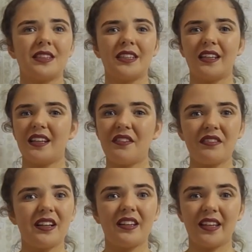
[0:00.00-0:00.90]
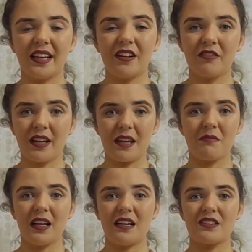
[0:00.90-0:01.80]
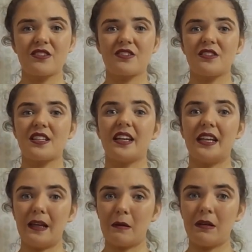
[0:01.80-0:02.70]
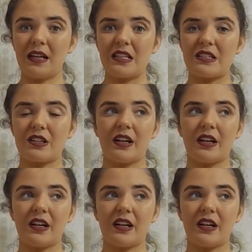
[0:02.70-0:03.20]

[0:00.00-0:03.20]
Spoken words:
you never really think of getting plasters until you need a plaster,